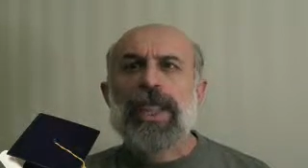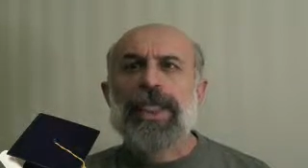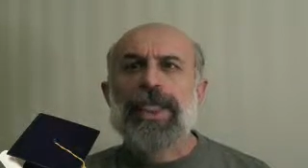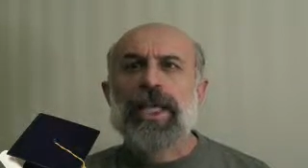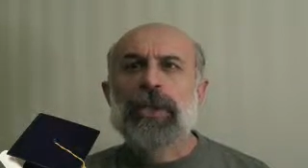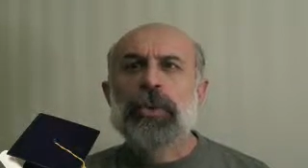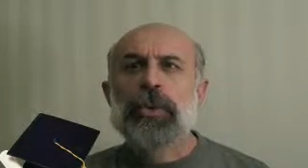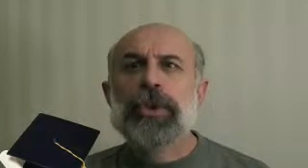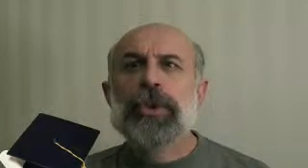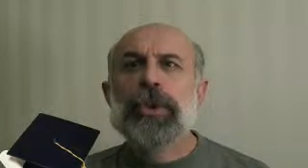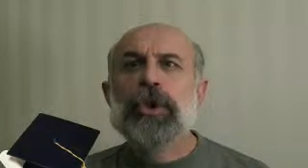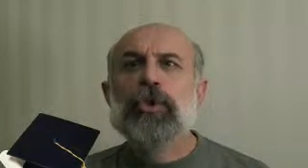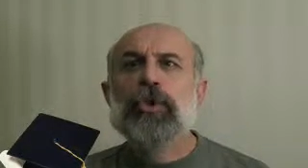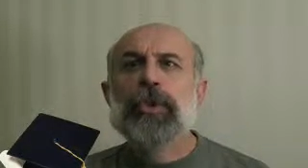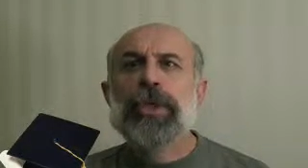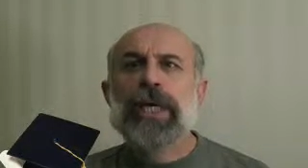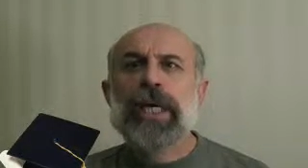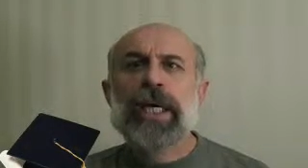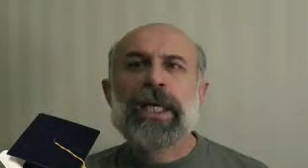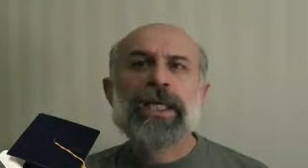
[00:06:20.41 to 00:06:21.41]
that would
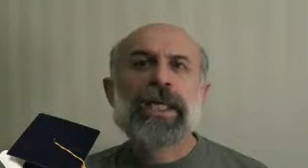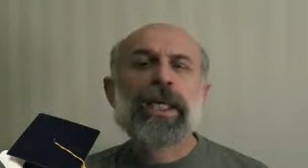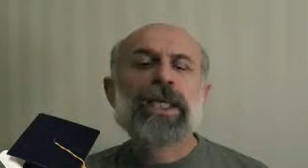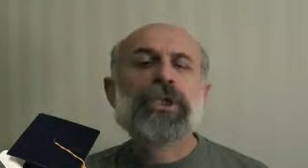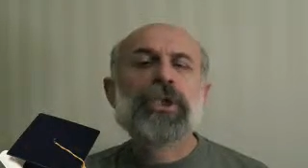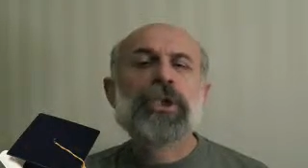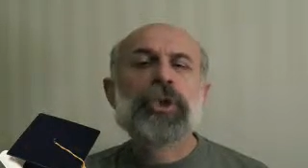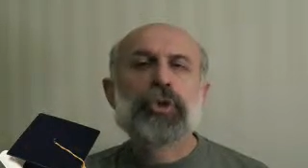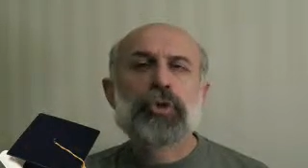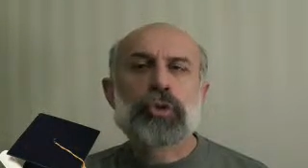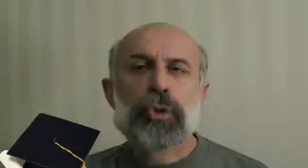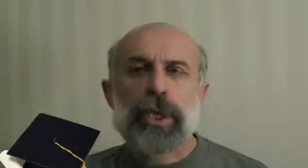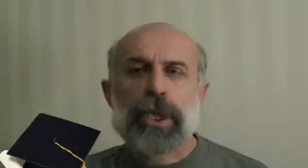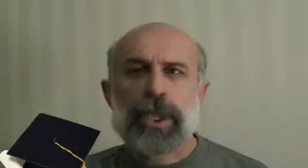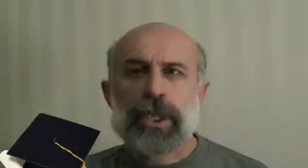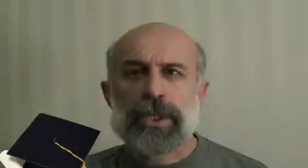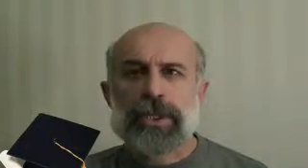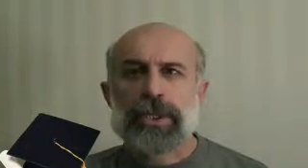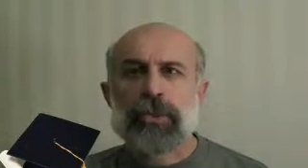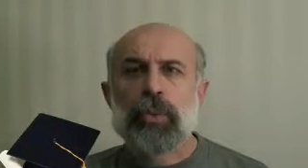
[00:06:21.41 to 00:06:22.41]
create
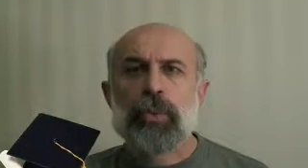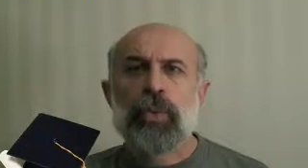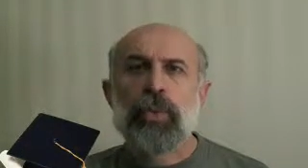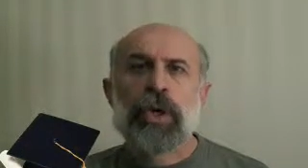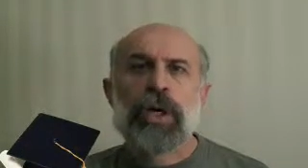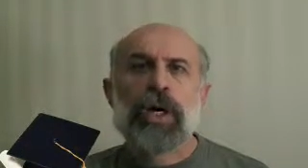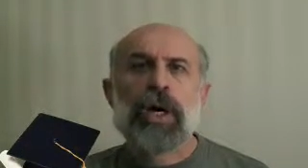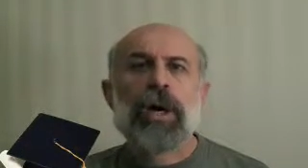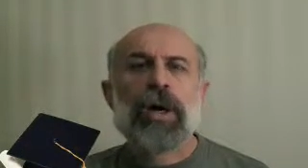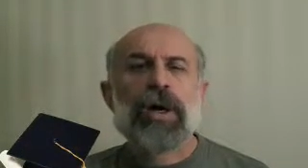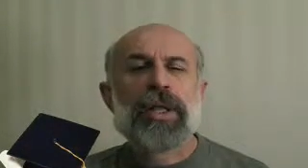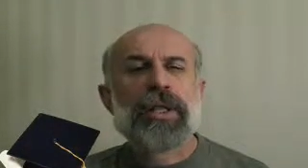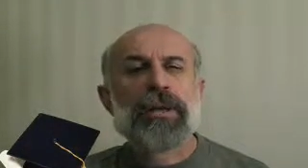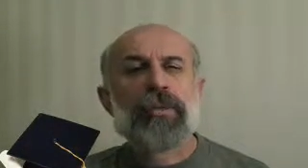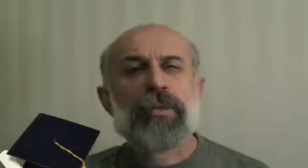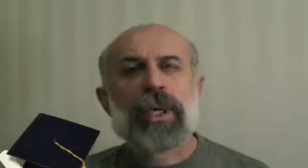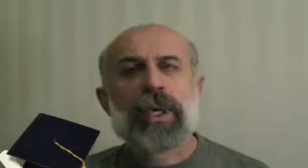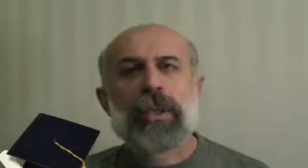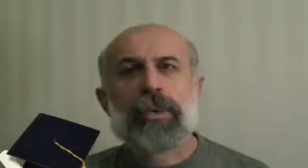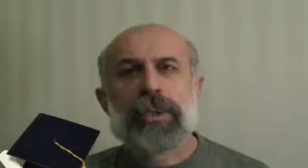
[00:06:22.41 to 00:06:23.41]
antitrust or other
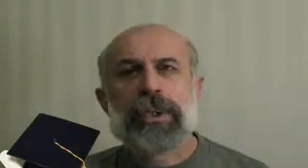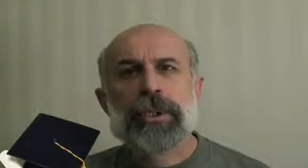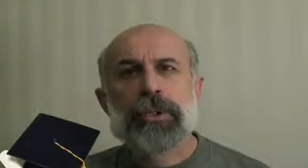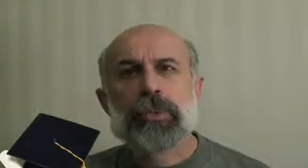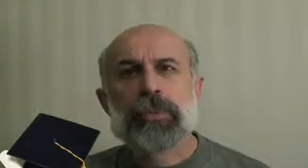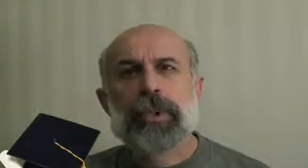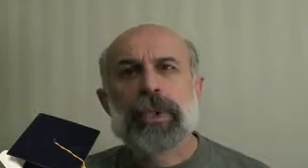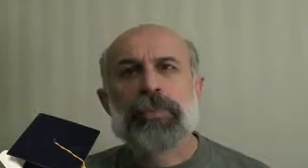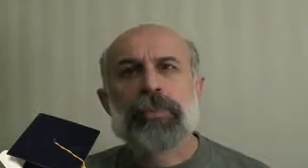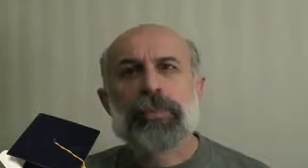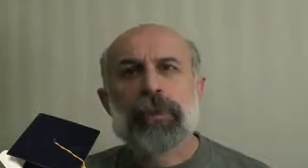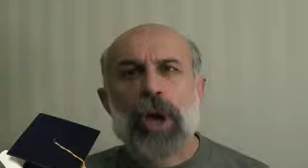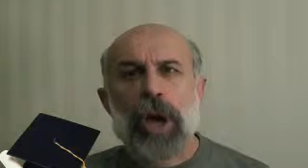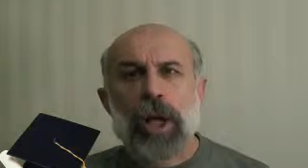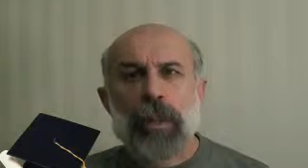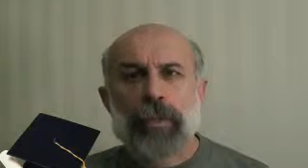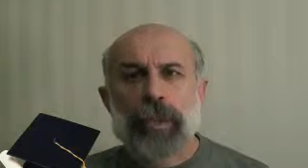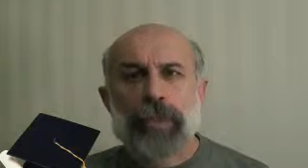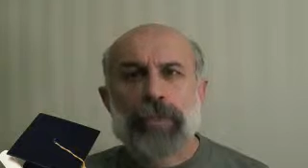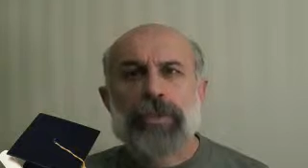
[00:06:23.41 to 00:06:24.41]
regulatory
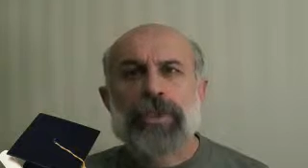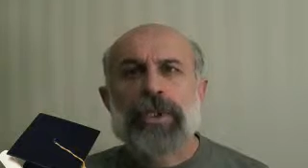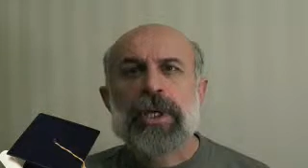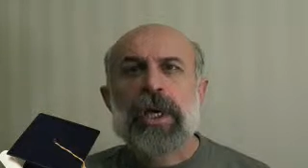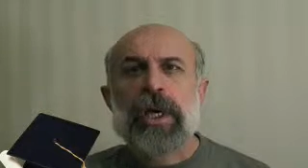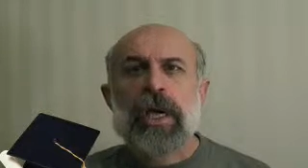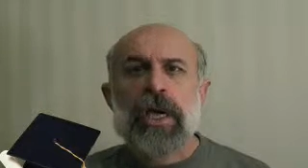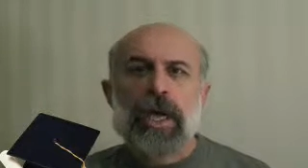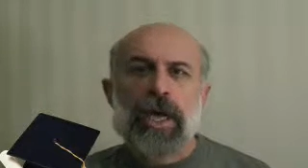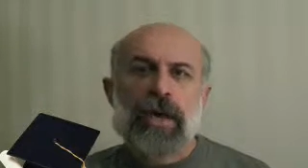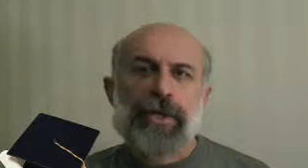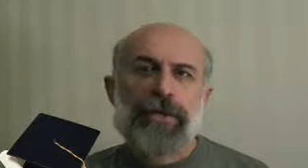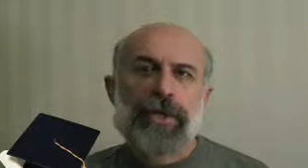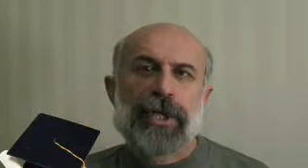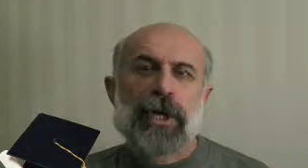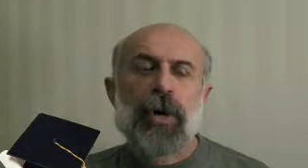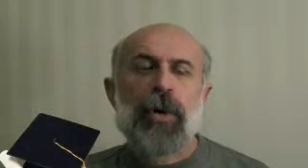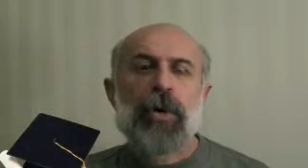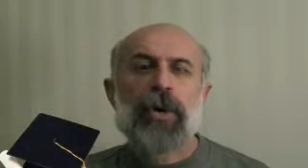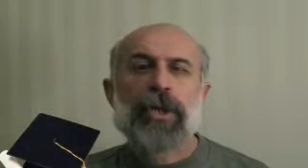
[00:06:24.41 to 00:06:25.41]
problems if
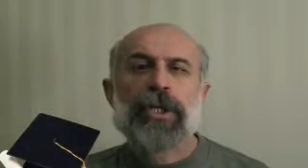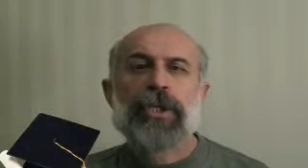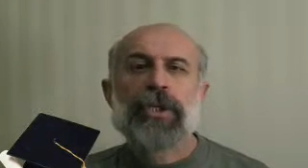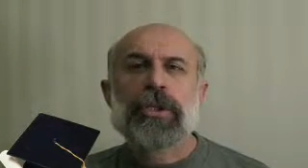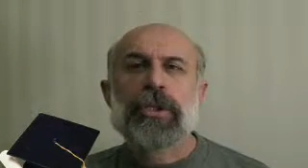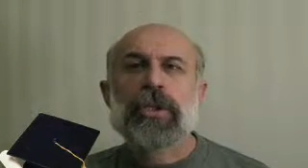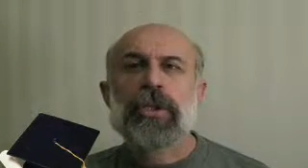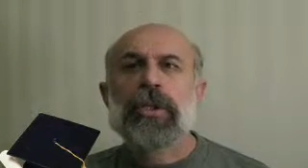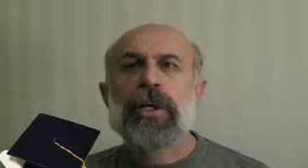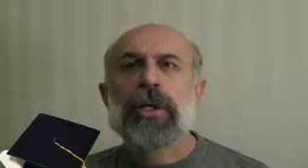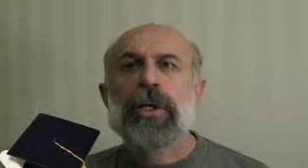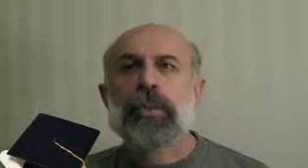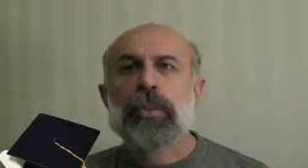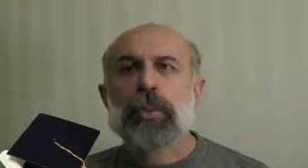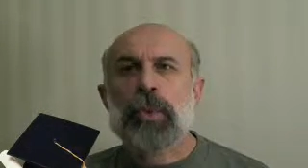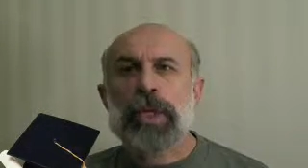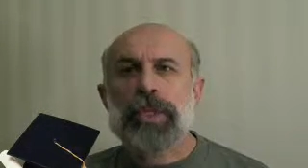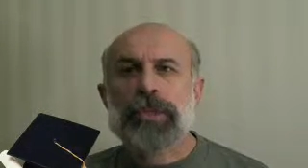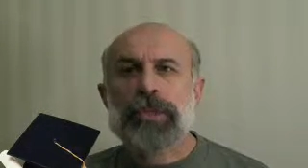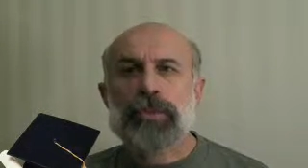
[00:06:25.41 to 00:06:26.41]
the original
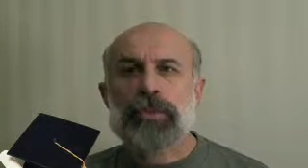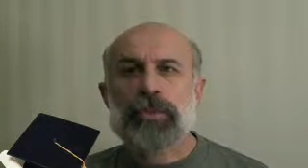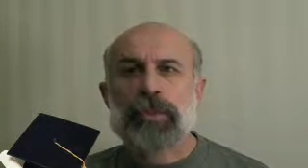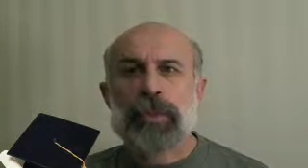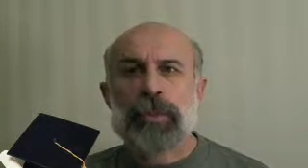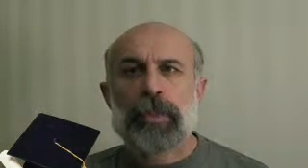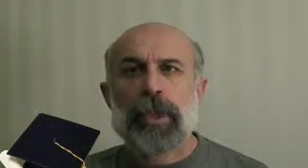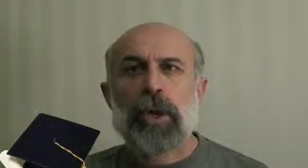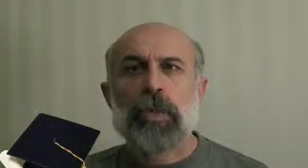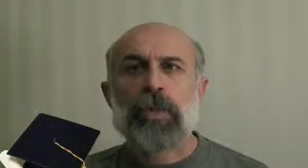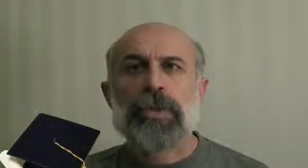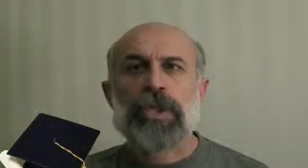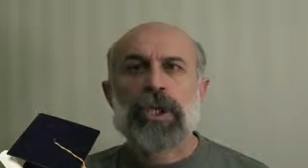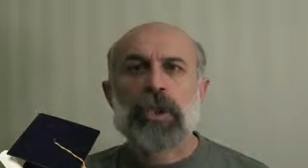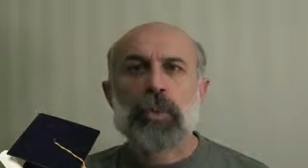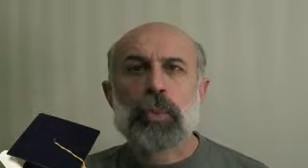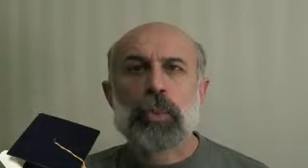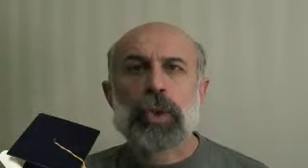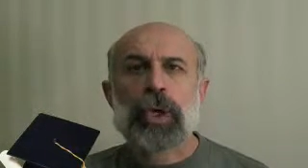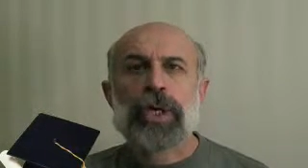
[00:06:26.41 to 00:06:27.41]
unwanted
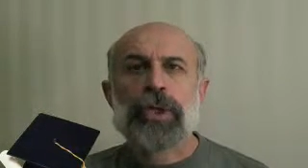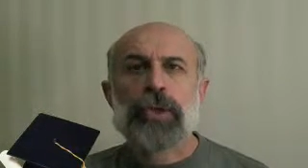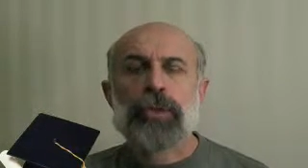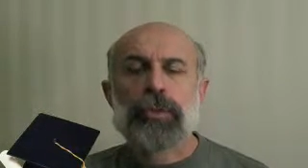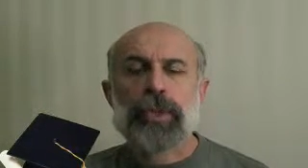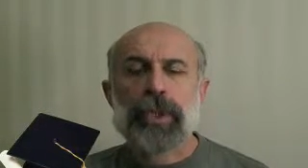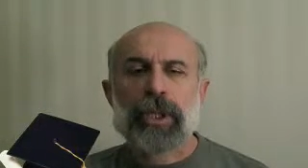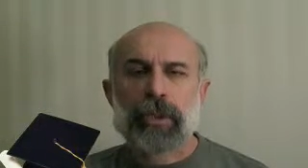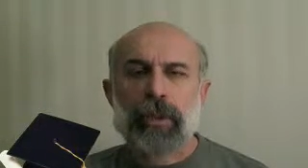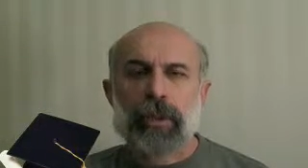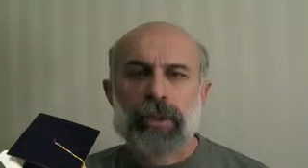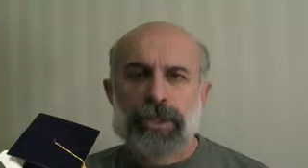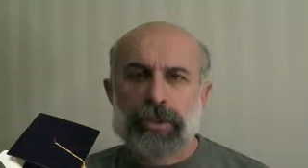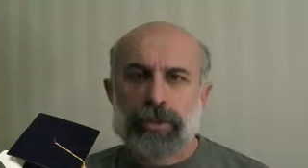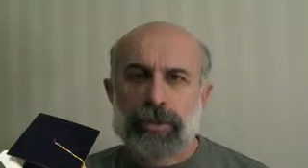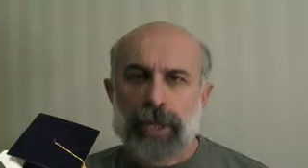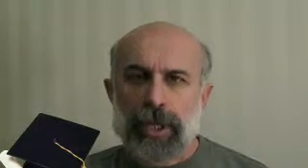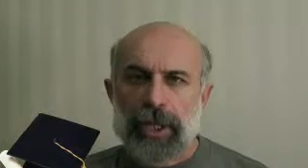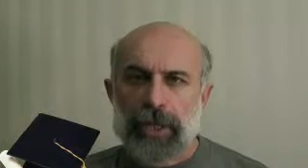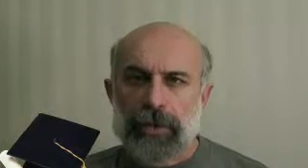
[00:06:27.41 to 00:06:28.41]
proposal were to be
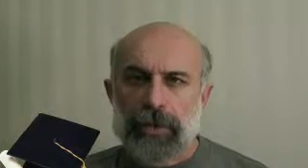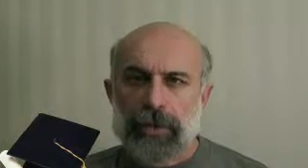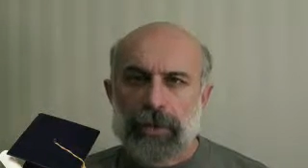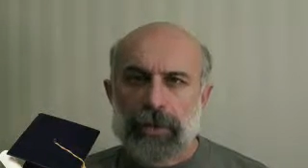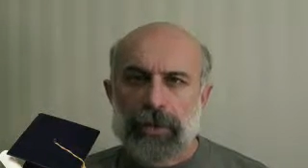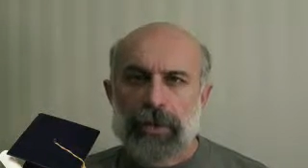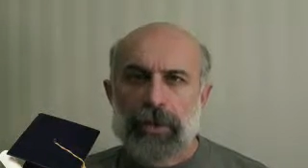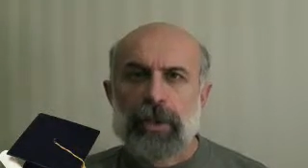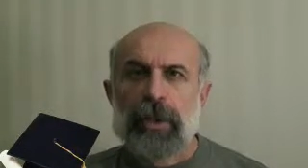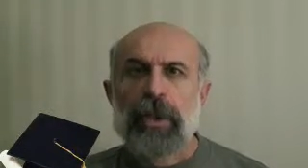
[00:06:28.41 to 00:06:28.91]
consummated.